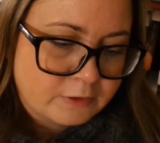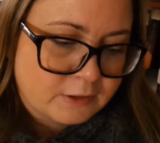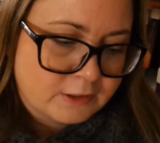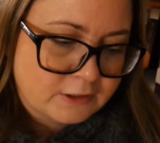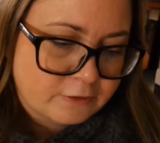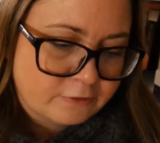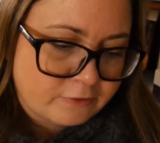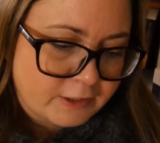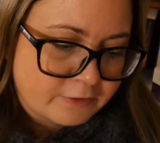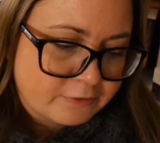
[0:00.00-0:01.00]
is your
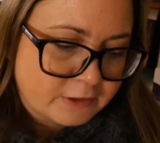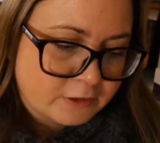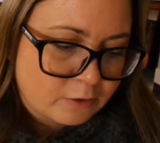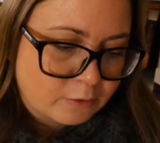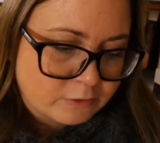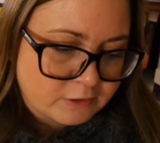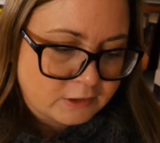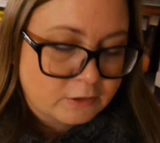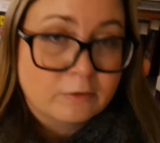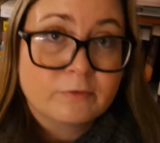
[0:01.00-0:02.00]
favorite
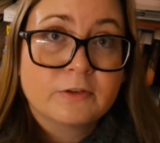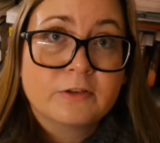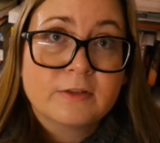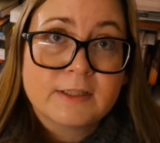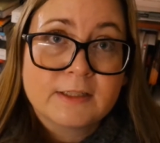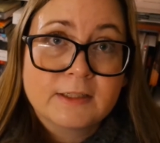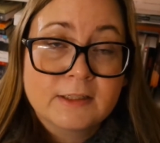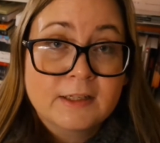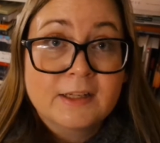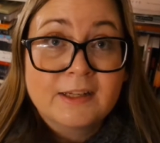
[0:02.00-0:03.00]
cozy comfort read?
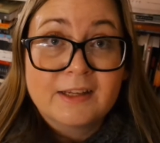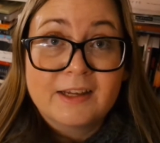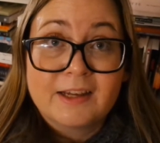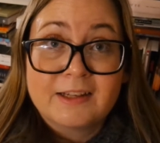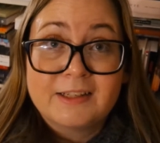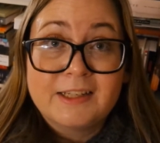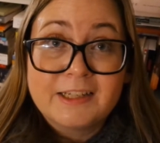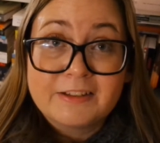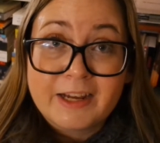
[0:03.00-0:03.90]
And here I